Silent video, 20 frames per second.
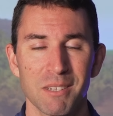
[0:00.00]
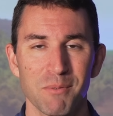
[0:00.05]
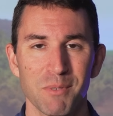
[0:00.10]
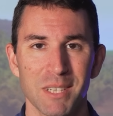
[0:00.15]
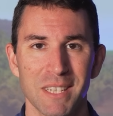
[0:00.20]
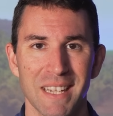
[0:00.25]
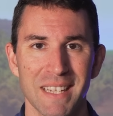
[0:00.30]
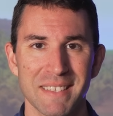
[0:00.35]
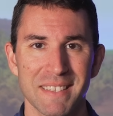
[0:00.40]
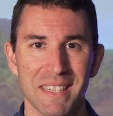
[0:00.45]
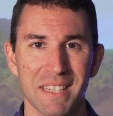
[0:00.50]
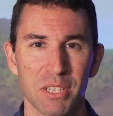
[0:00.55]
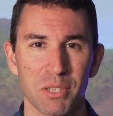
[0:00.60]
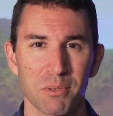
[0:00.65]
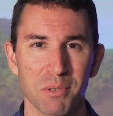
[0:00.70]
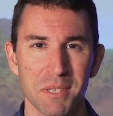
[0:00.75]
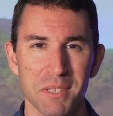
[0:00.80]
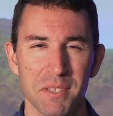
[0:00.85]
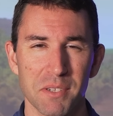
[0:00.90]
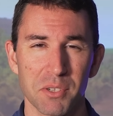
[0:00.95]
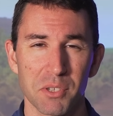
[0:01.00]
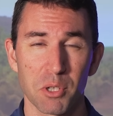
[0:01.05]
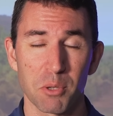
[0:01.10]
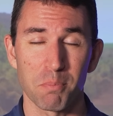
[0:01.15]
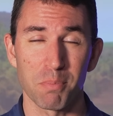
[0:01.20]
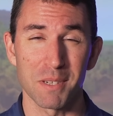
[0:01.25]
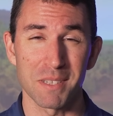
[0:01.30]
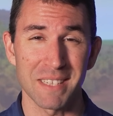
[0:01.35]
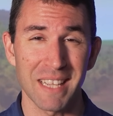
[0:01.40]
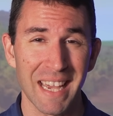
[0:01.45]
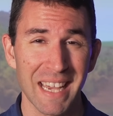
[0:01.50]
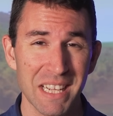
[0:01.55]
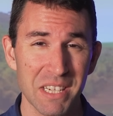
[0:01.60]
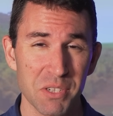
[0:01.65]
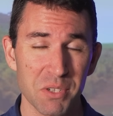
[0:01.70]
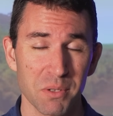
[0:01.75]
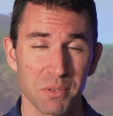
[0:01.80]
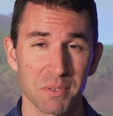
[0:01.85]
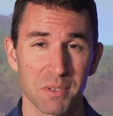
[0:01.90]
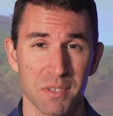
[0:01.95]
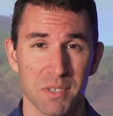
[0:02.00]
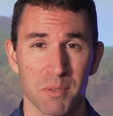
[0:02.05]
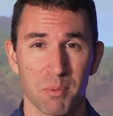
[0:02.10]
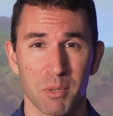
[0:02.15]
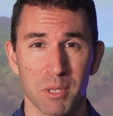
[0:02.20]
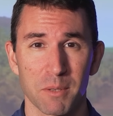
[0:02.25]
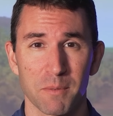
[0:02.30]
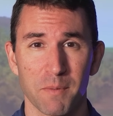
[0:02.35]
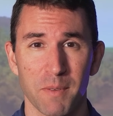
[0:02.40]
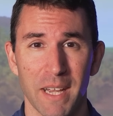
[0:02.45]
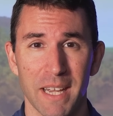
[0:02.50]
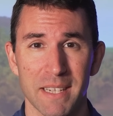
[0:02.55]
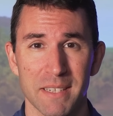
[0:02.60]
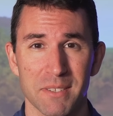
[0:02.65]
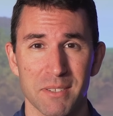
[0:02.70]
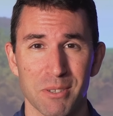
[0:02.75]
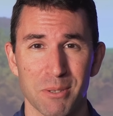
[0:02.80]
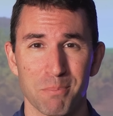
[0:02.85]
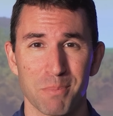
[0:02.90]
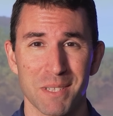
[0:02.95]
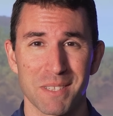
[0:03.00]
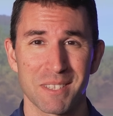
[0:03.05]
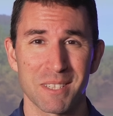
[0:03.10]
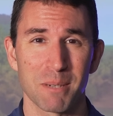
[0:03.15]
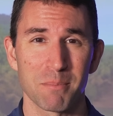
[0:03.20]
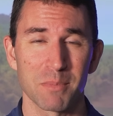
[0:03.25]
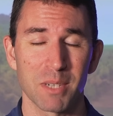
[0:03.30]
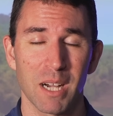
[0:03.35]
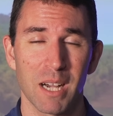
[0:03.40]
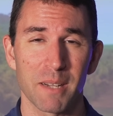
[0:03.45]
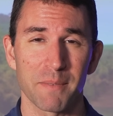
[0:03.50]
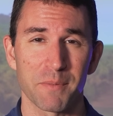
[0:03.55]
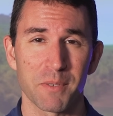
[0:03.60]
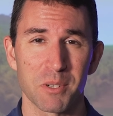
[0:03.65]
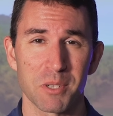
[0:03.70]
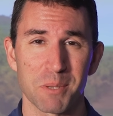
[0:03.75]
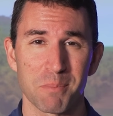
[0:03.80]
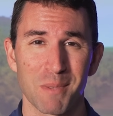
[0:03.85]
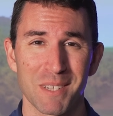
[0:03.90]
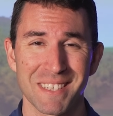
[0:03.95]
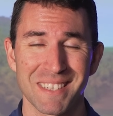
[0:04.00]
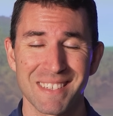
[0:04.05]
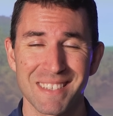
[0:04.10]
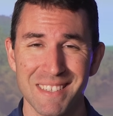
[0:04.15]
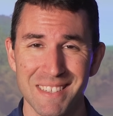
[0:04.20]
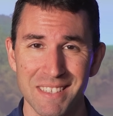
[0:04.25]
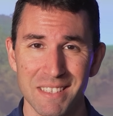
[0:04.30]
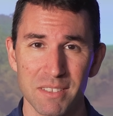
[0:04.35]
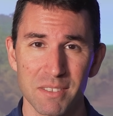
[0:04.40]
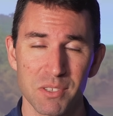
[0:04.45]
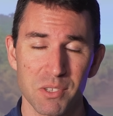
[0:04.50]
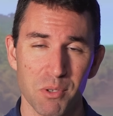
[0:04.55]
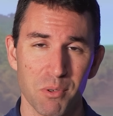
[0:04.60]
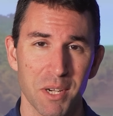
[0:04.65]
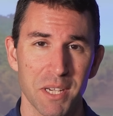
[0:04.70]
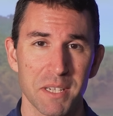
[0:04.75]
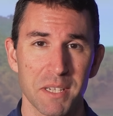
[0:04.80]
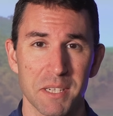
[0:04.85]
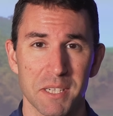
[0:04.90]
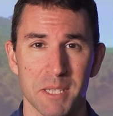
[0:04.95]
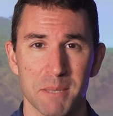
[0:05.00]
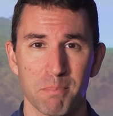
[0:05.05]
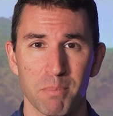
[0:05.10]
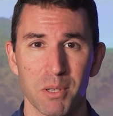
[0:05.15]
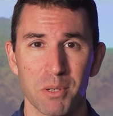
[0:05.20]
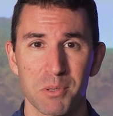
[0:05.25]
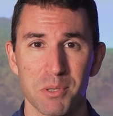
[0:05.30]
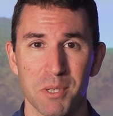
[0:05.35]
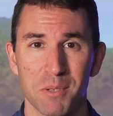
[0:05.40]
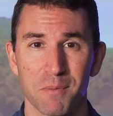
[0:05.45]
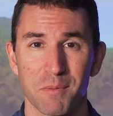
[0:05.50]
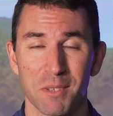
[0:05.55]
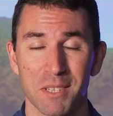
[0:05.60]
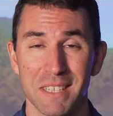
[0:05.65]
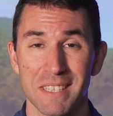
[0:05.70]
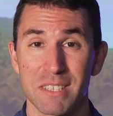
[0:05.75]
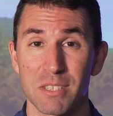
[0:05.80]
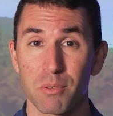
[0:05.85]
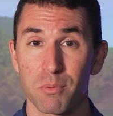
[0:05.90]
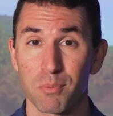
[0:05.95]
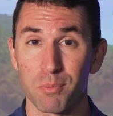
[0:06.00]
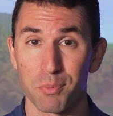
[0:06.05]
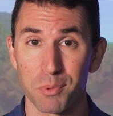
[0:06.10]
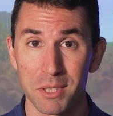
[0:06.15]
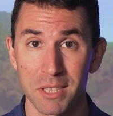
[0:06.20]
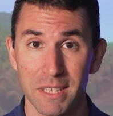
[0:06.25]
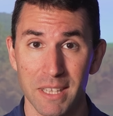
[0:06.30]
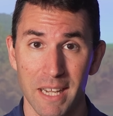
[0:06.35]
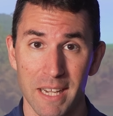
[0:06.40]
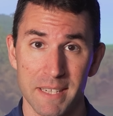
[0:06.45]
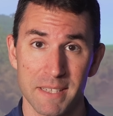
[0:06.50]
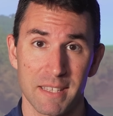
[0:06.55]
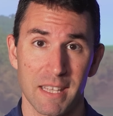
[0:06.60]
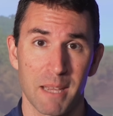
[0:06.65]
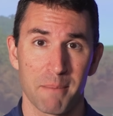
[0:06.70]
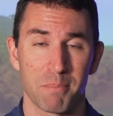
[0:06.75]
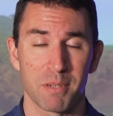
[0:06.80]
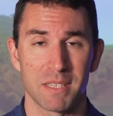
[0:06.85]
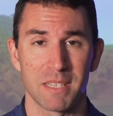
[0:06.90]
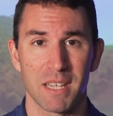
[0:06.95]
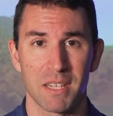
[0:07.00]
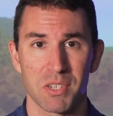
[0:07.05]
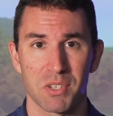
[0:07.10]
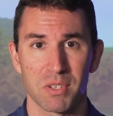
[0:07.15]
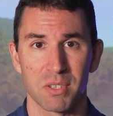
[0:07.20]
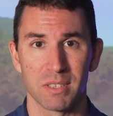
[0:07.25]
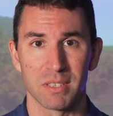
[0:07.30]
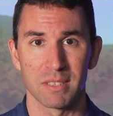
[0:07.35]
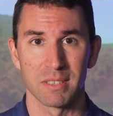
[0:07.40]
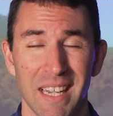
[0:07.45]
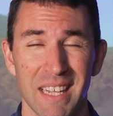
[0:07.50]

of it as increasing your potential to swing faster, but some golfers must still train explosively to realize that potential.